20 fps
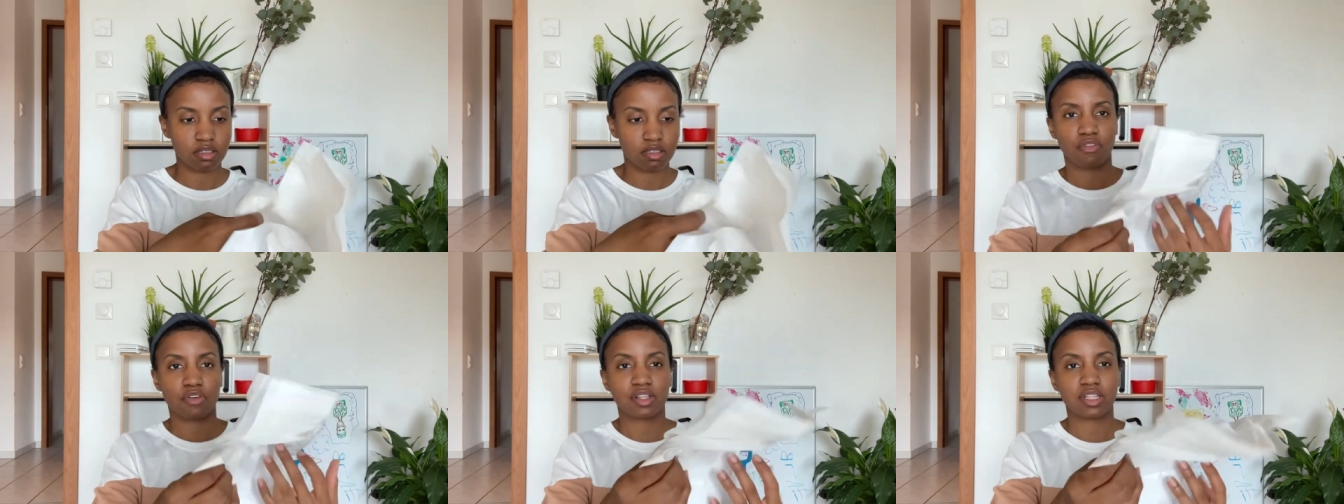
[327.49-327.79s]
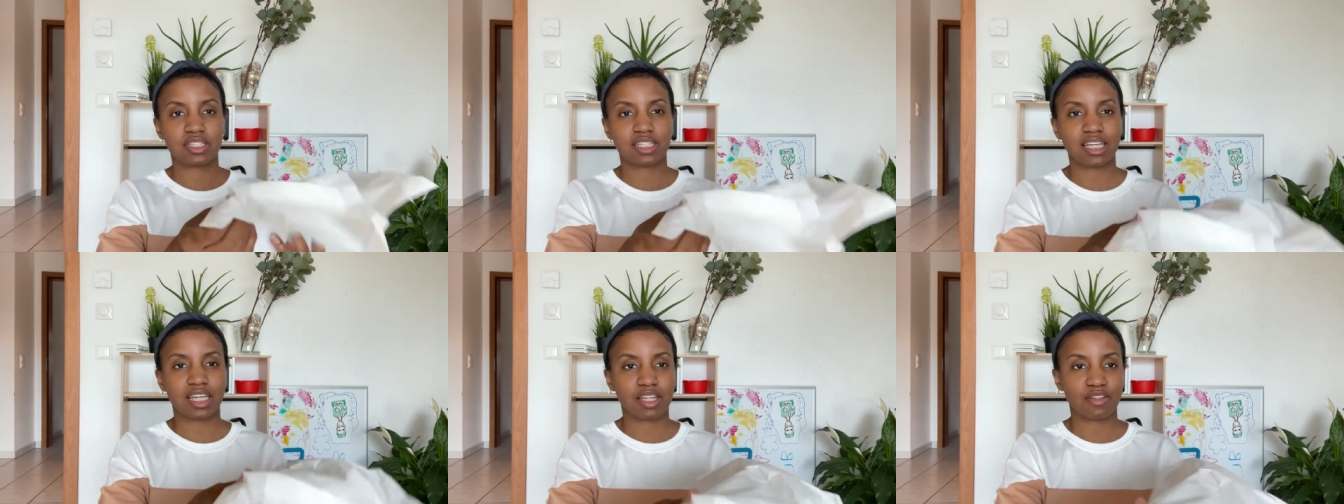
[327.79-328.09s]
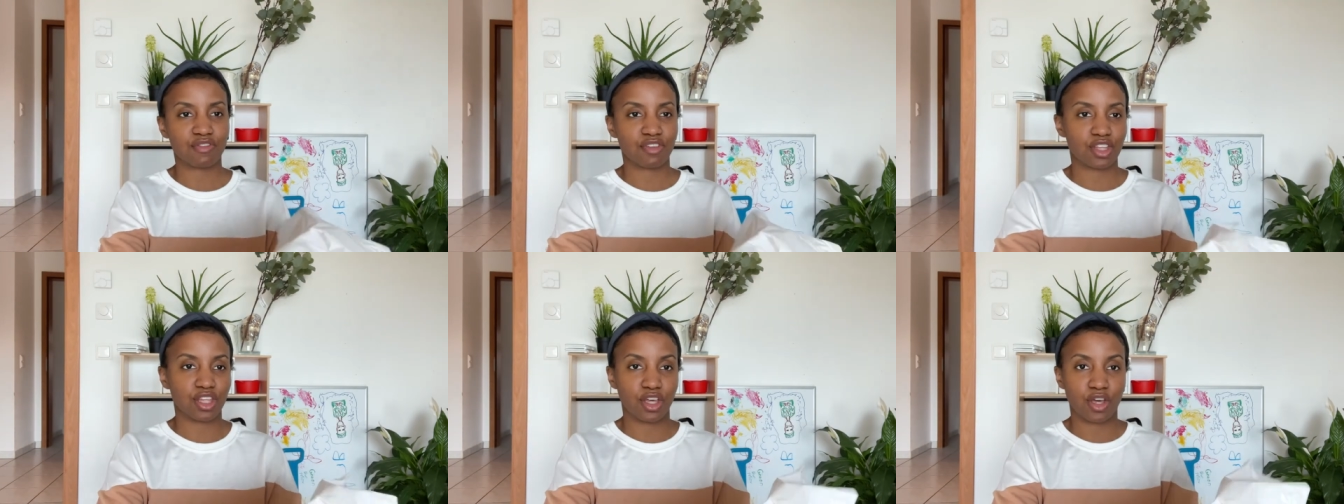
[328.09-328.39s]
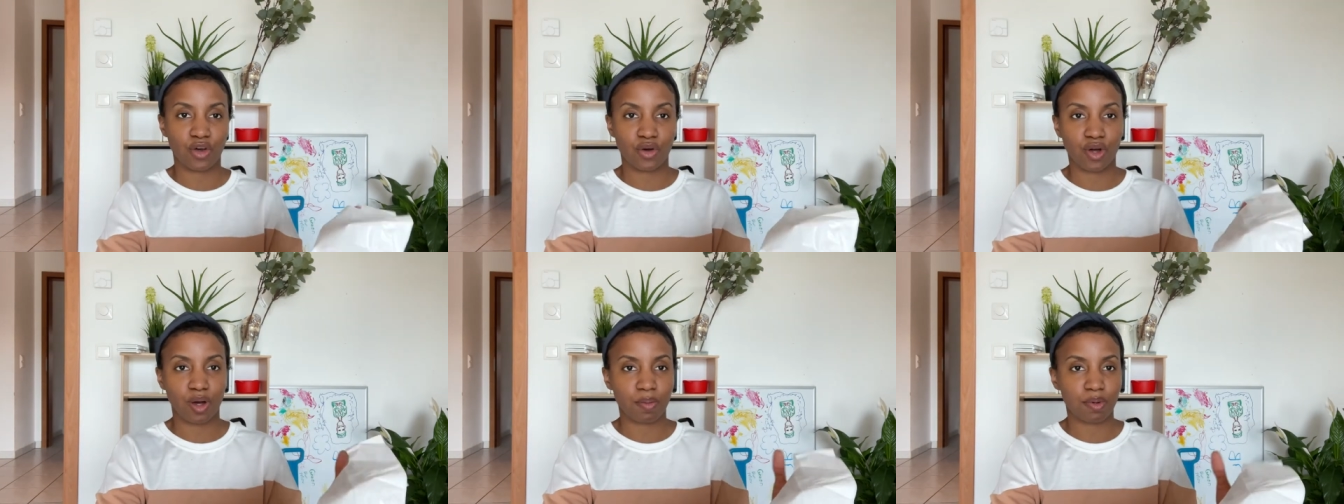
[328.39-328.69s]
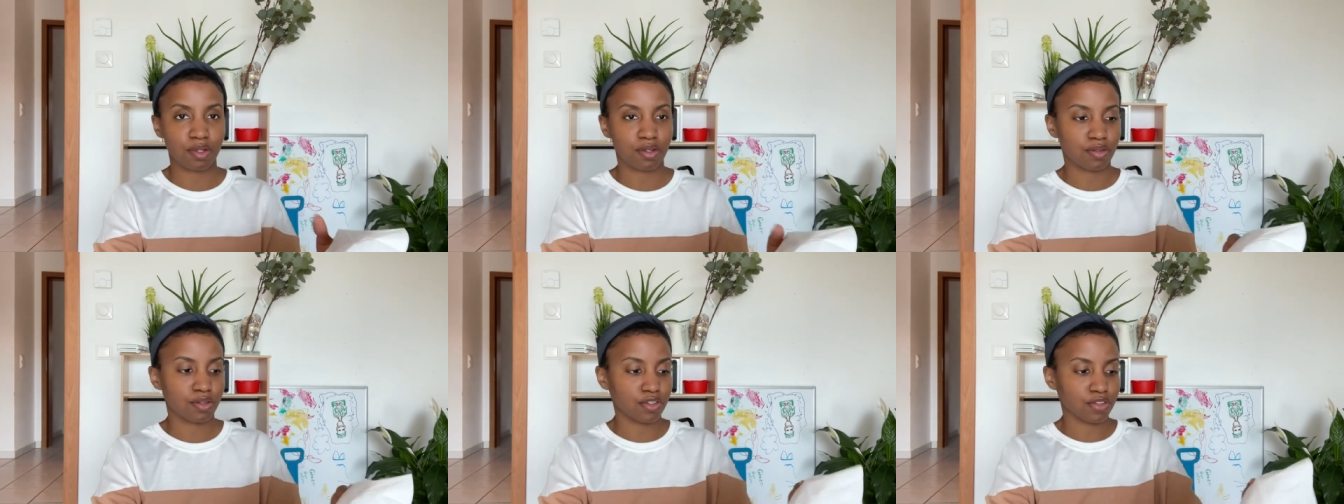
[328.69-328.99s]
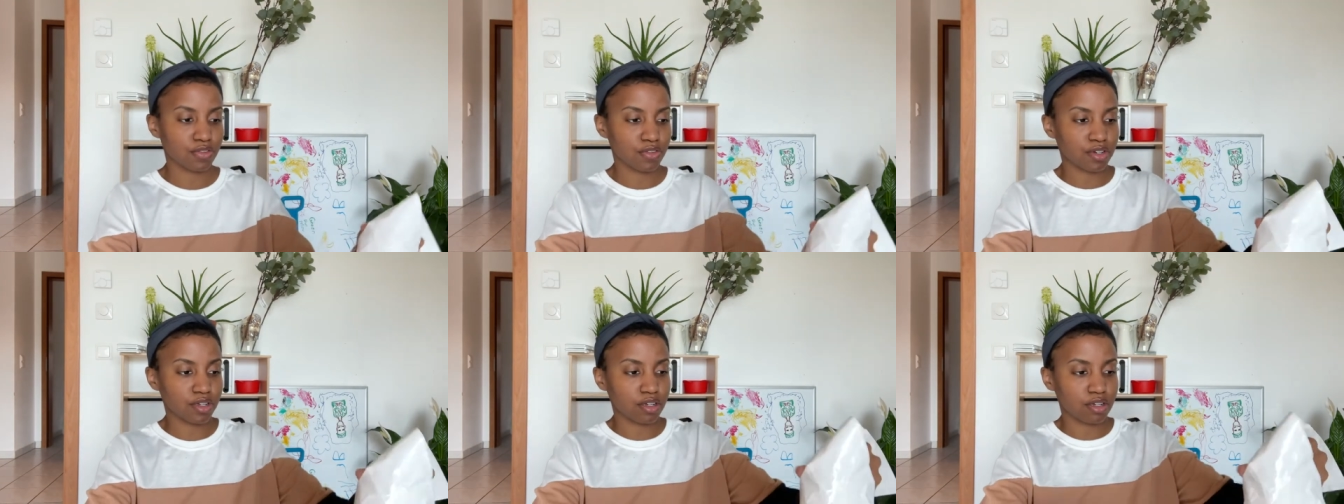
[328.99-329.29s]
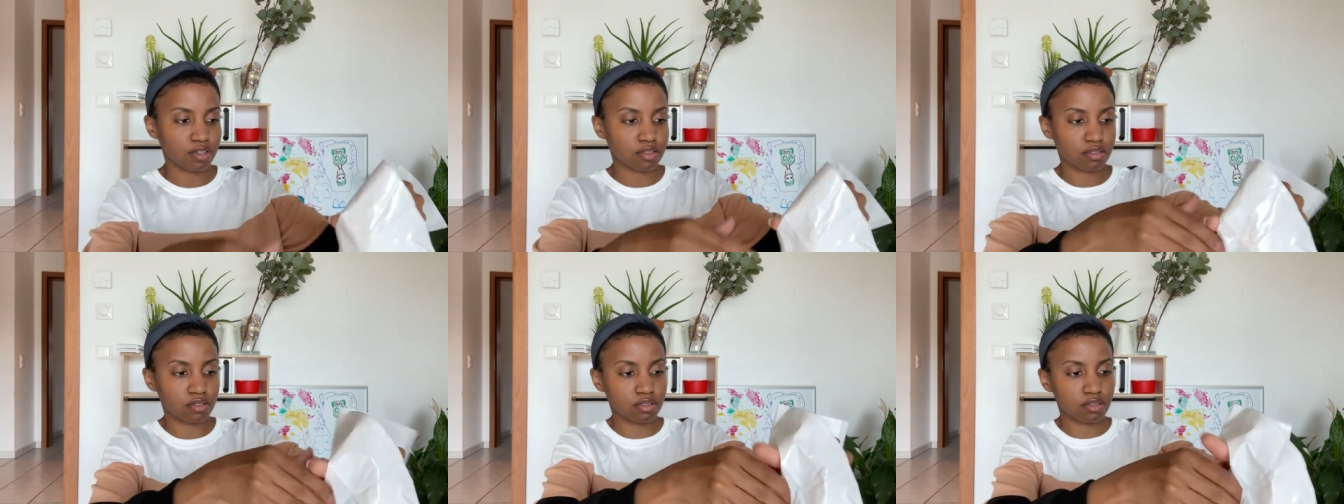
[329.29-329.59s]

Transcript: For the second video, I'm gonna do this for y'all.